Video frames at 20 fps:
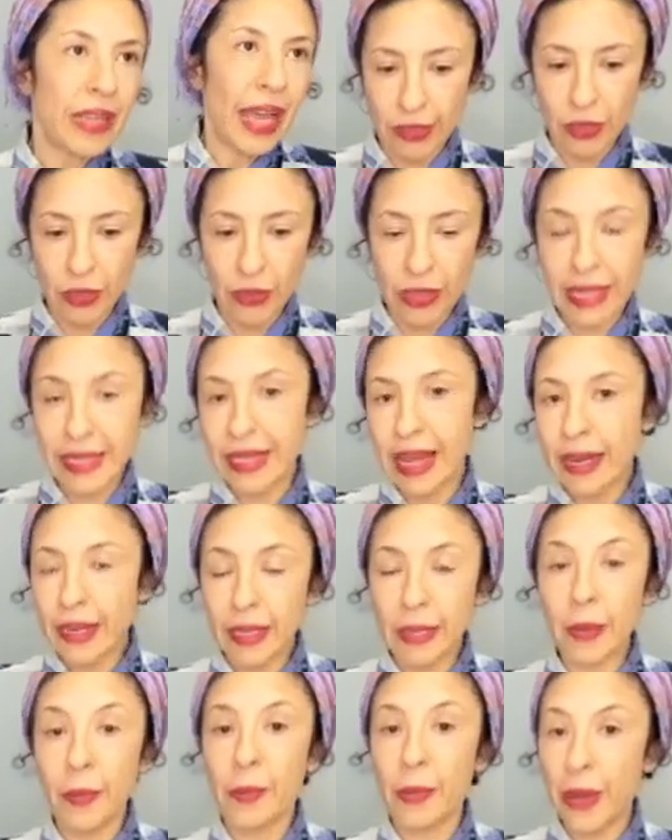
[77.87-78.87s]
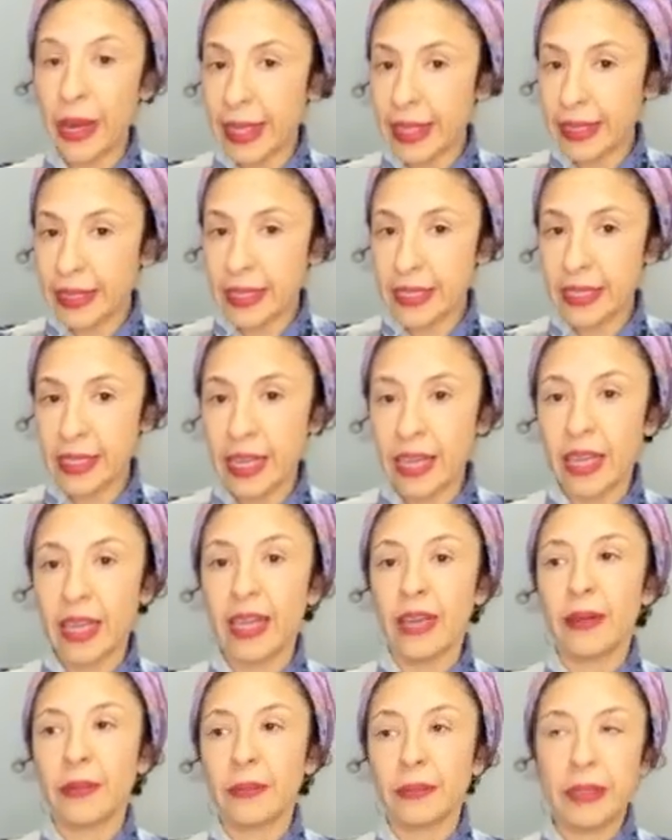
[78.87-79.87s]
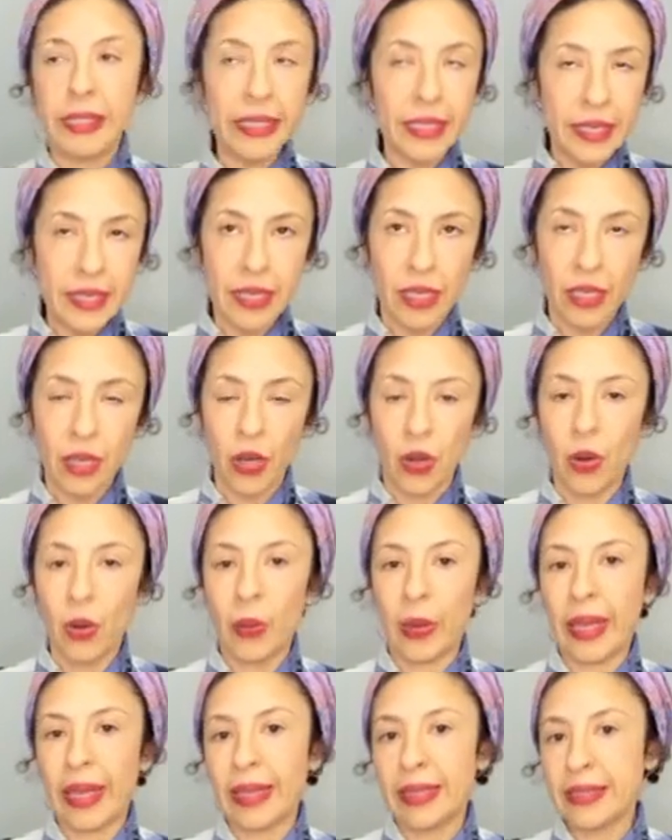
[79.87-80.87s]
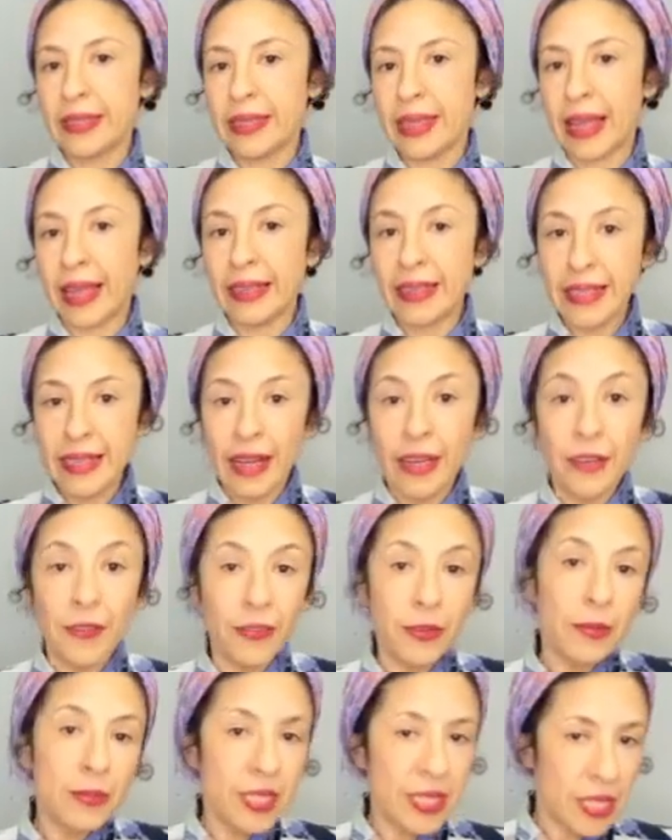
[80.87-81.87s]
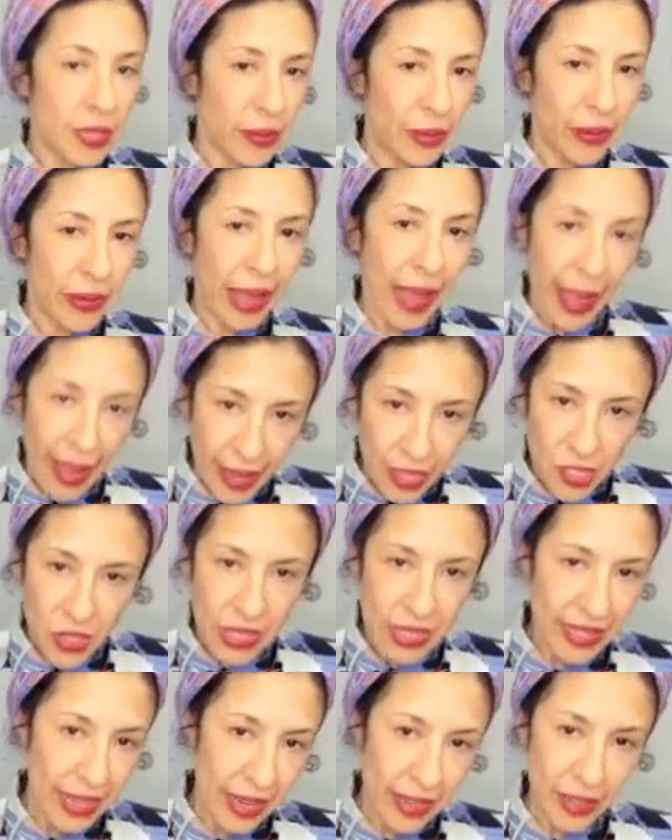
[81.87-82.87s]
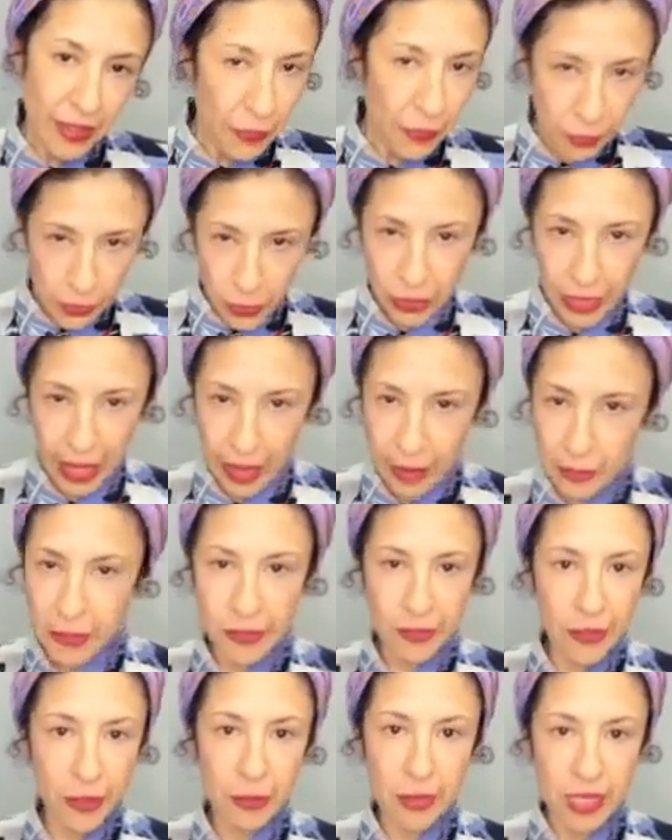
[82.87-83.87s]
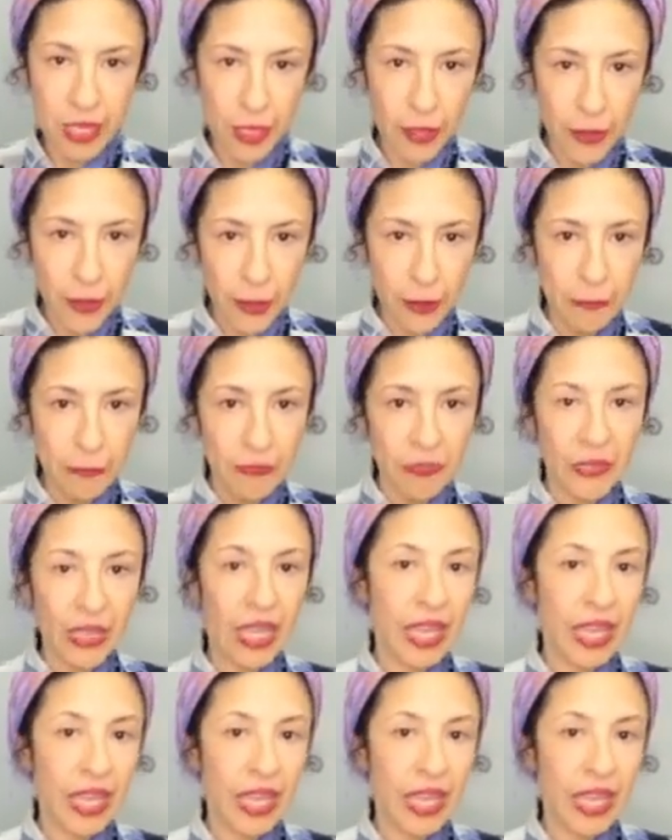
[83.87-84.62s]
you know, I started a brand years ago and I started from zero. I actually started a few times from zero.